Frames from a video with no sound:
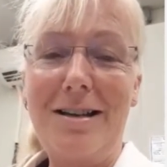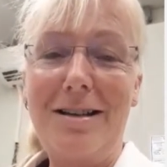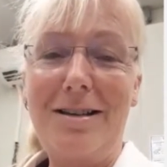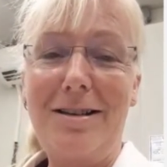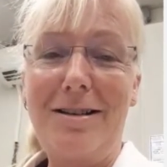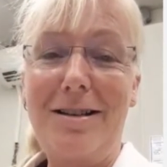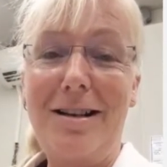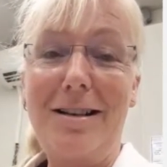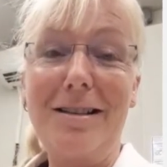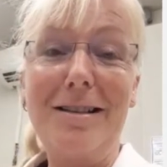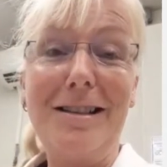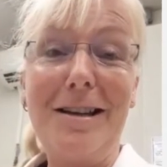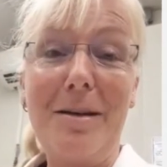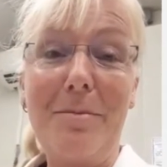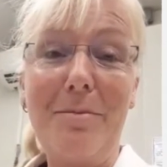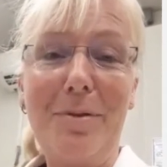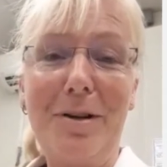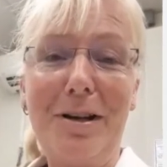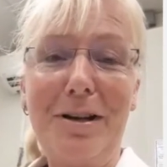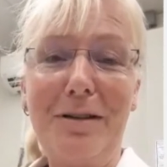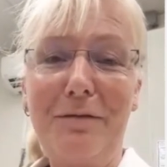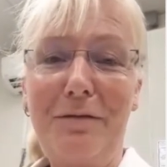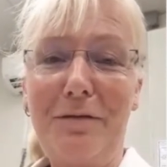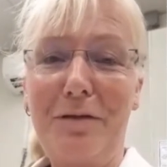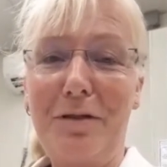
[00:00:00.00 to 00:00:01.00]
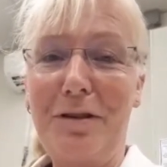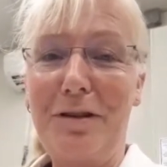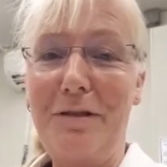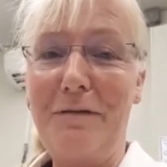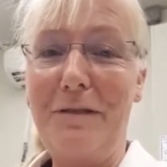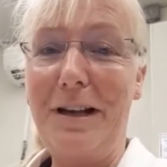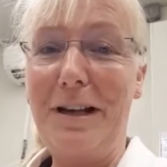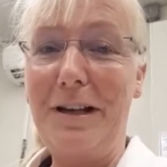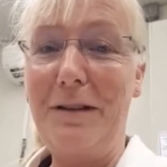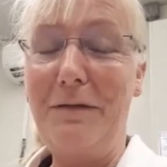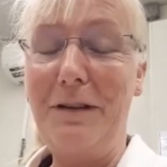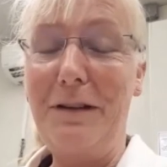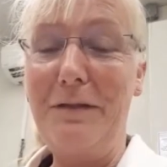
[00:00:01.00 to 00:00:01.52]
dust sampling for the
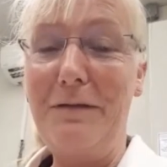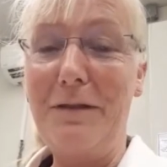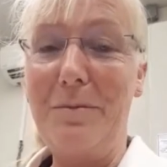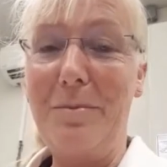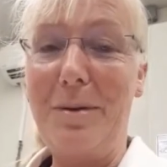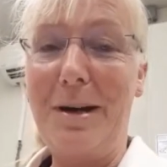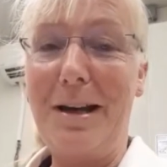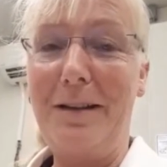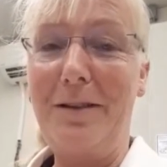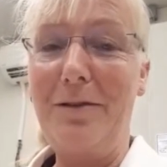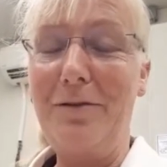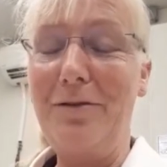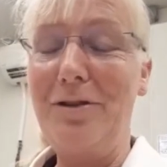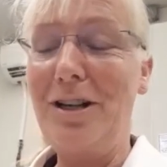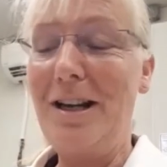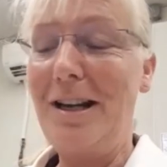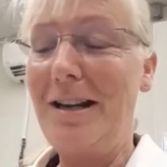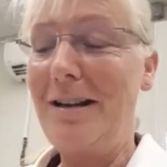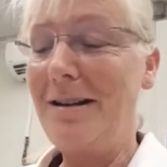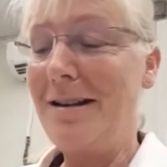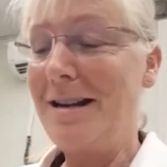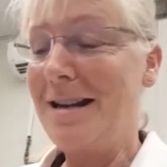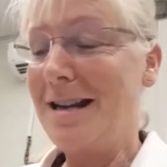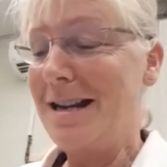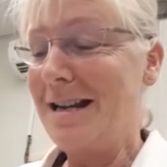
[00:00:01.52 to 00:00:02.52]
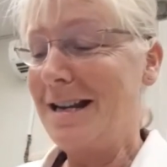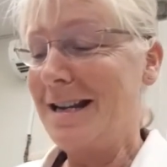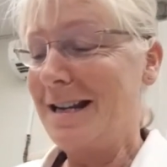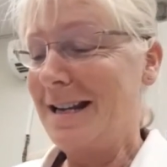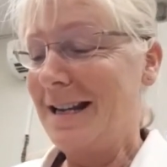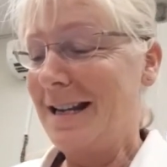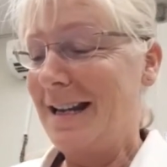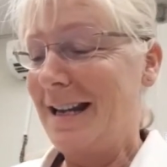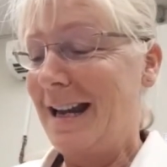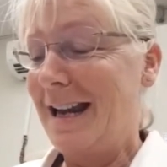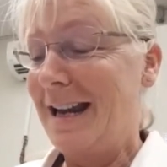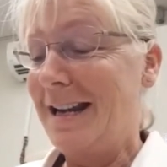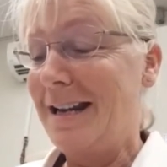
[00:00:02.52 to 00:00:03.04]
valley fever pathogen.
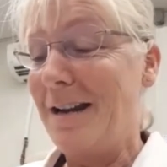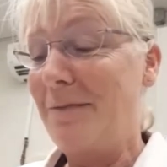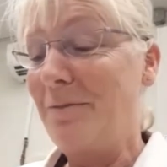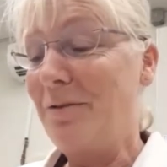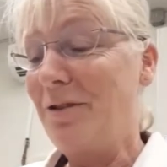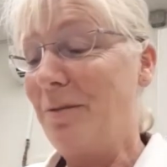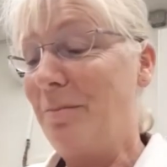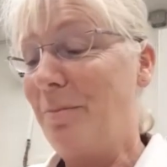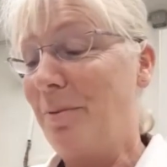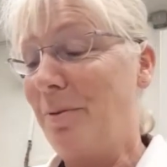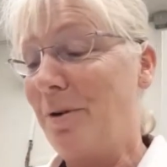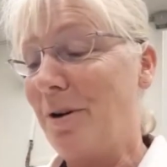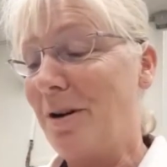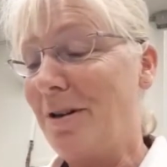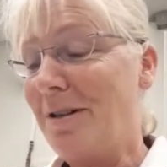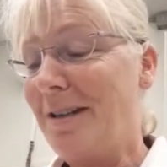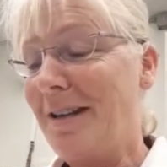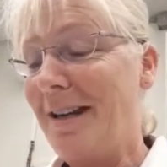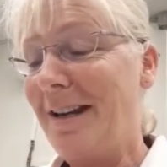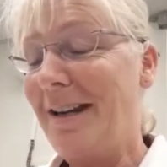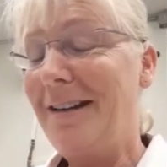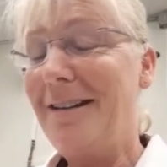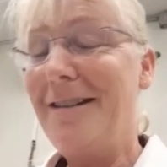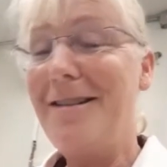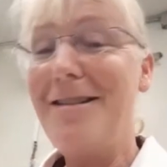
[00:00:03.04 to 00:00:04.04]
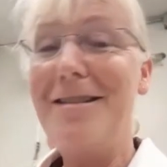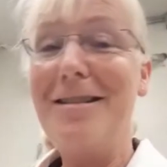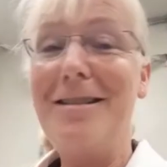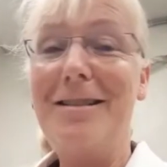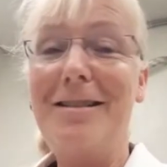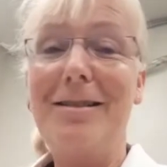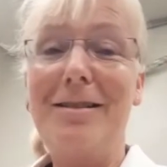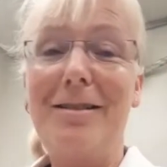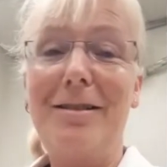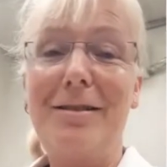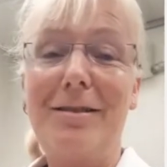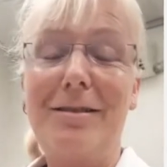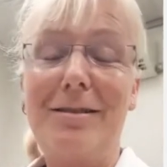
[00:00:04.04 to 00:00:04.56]
And I'm supporting
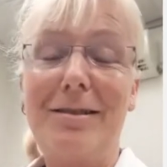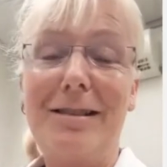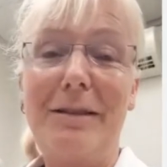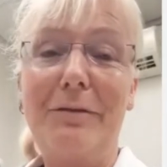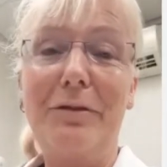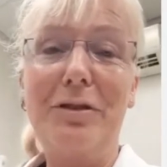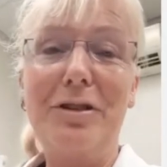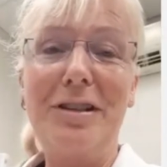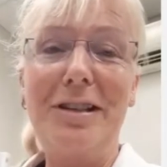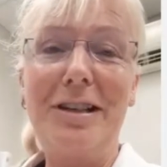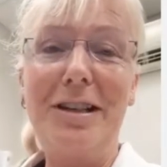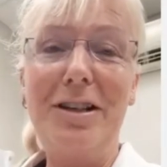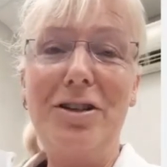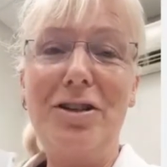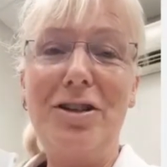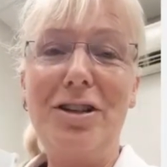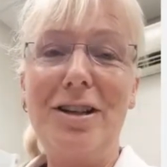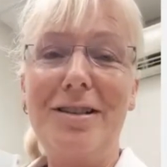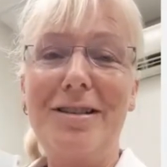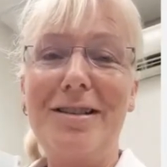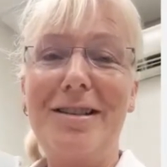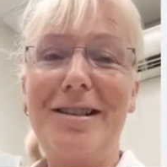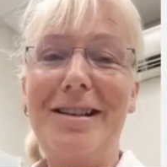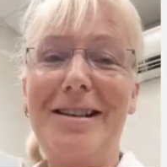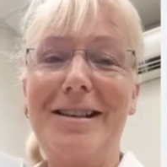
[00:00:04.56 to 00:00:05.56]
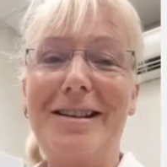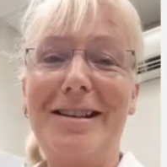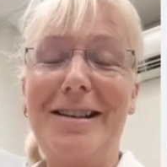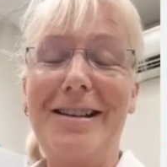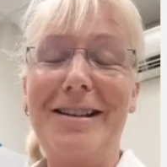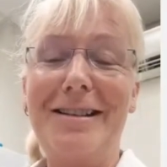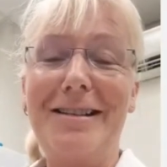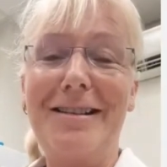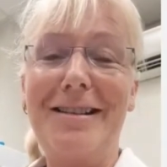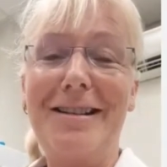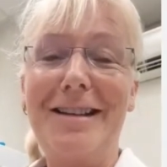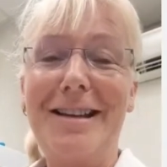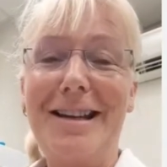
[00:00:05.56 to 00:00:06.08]
several teachers here
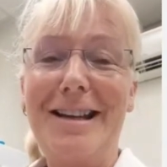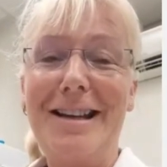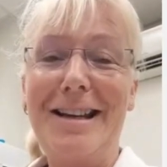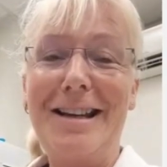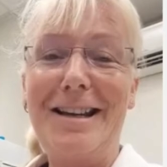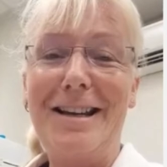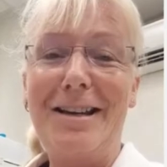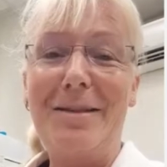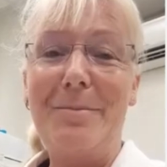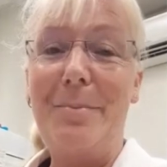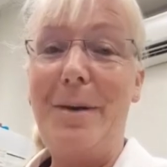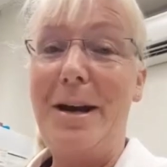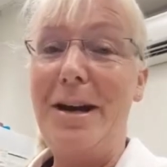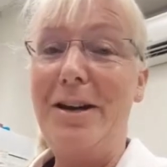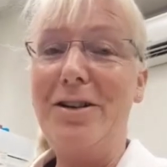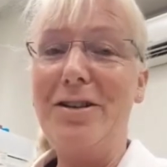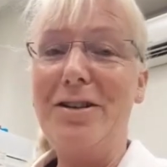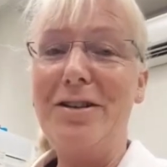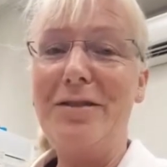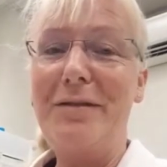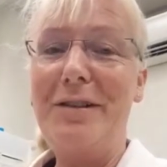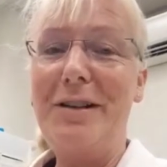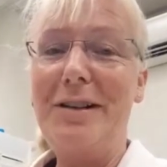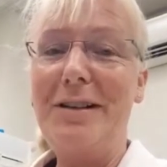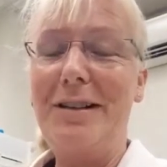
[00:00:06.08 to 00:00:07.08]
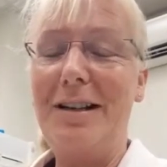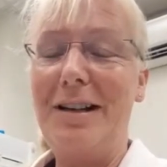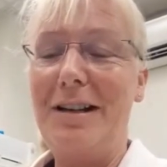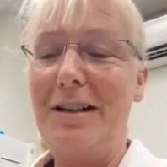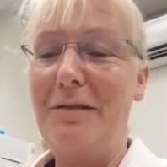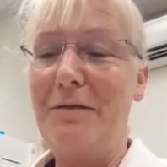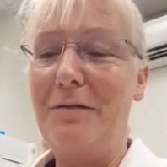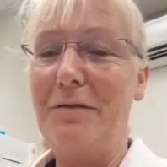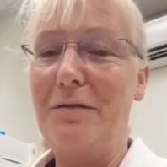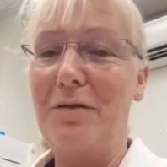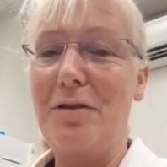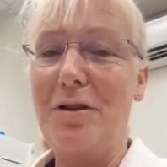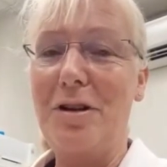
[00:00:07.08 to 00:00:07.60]
in Bakersfield,
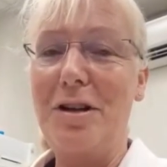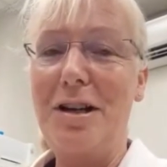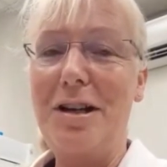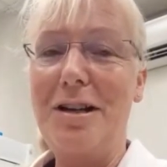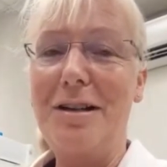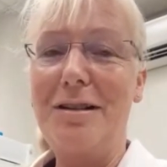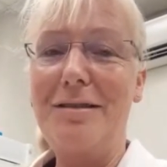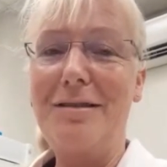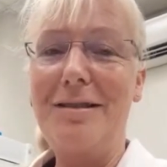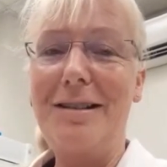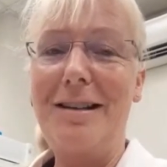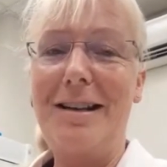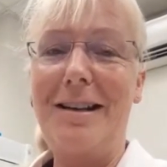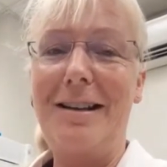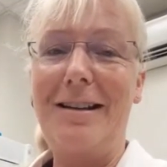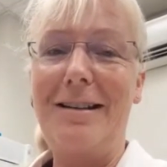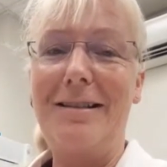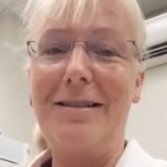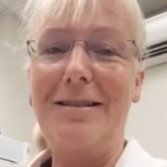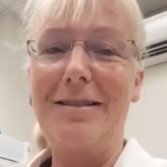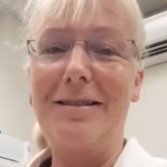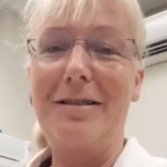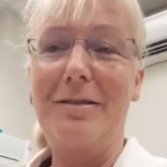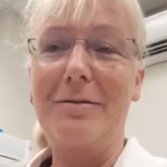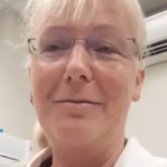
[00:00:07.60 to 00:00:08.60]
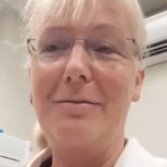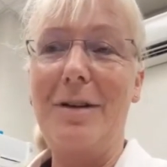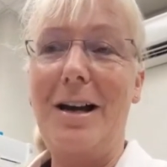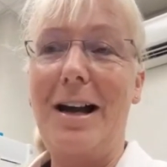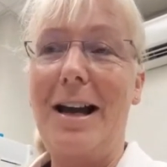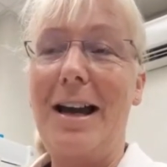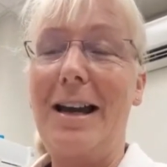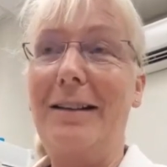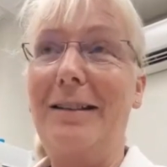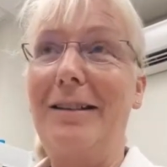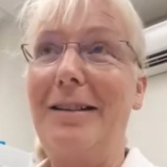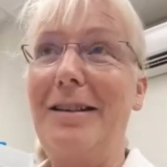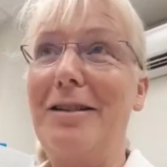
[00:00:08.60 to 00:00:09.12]
California. And I
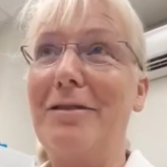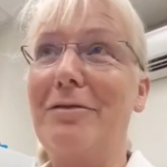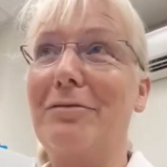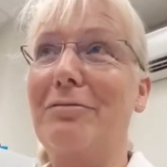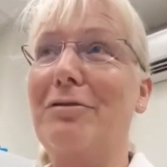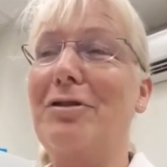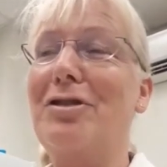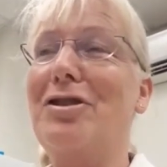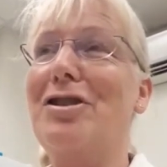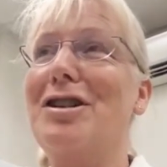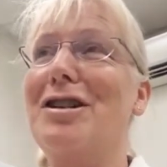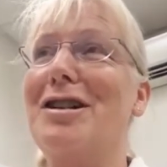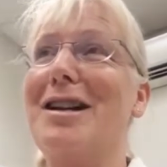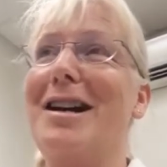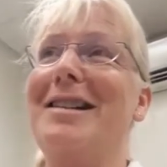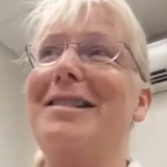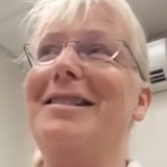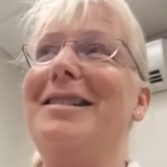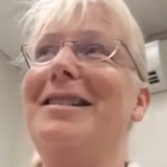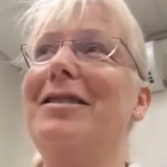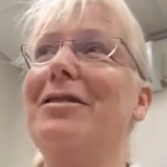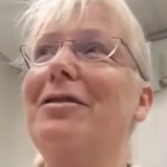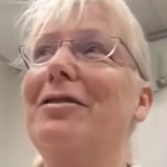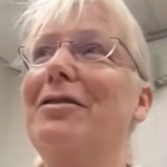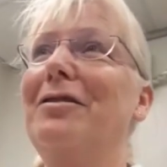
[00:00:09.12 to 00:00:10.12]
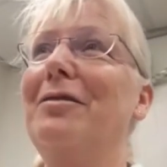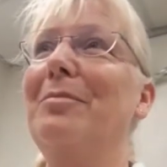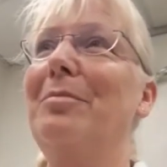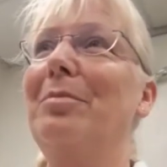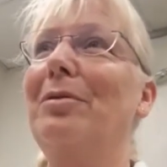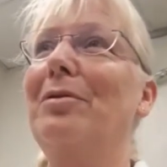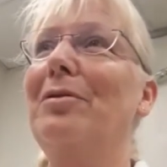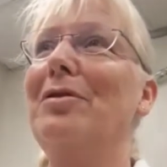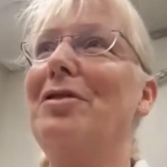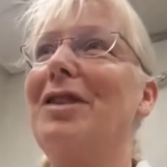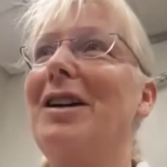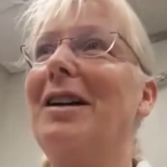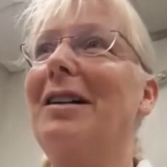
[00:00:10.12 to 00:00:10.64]
had the original idea on the
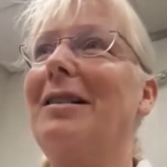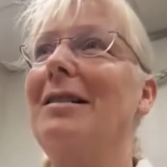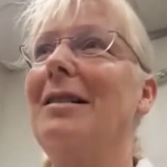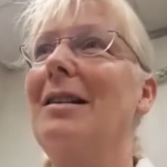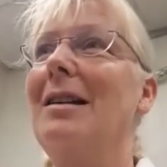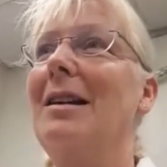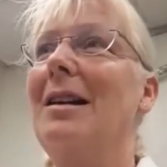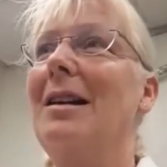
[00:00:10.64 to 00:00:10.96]
project